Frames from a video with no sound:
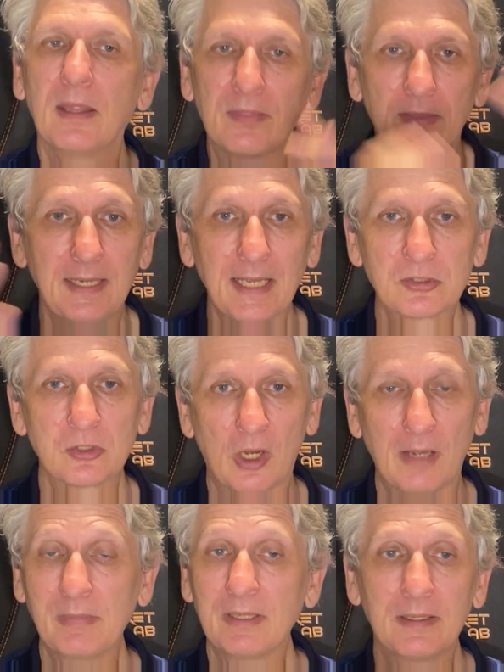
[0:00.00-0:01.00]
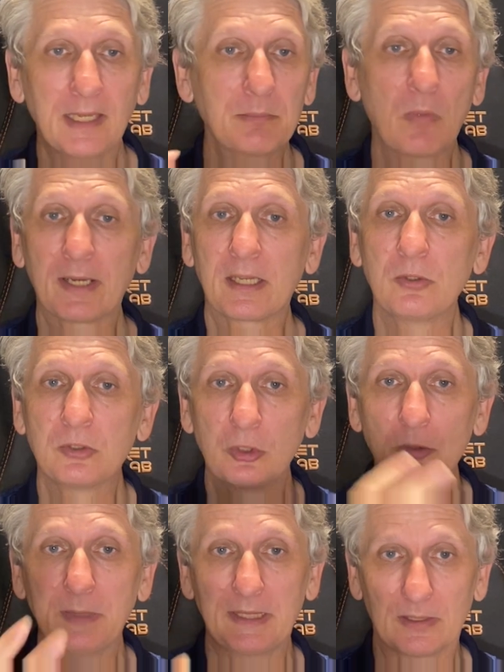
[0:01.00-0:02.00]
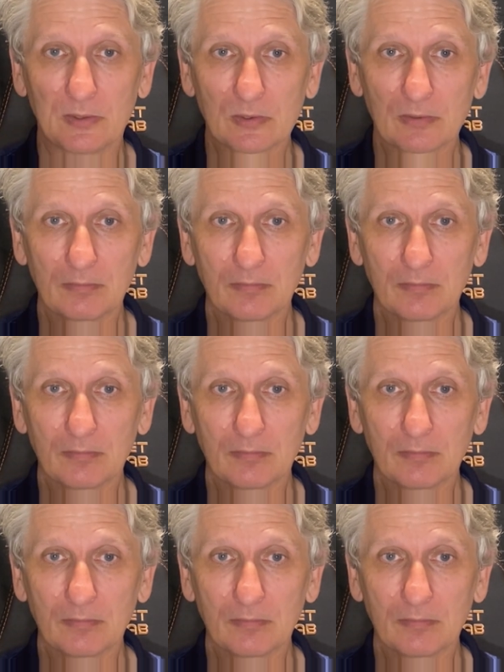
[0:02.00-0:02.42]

The next time, it might go two meters.